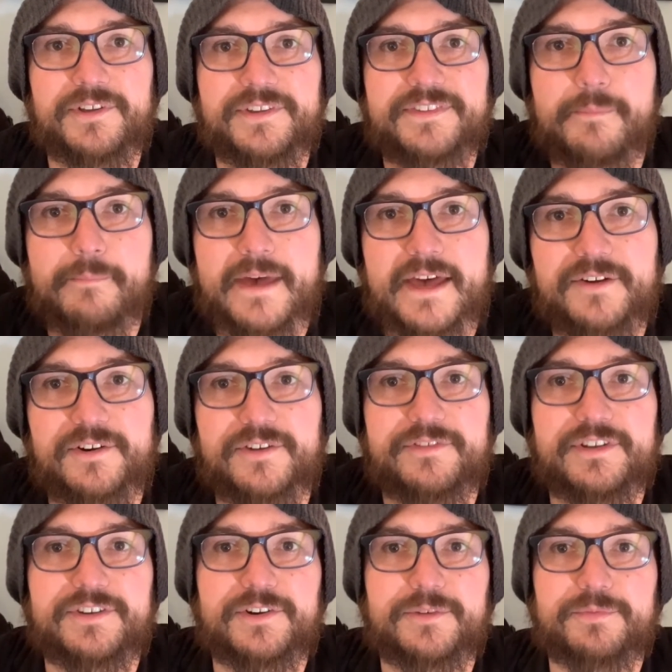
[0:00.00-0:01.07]
It's a matter of
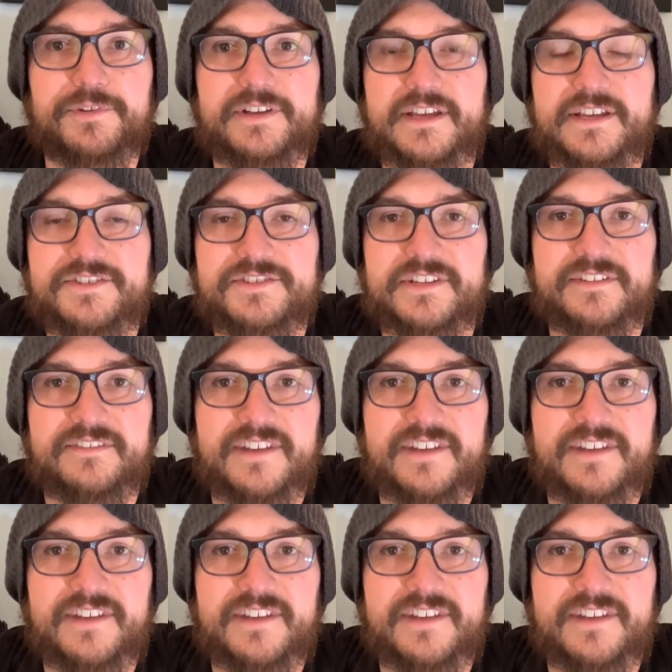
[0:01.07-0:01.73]
interpretation.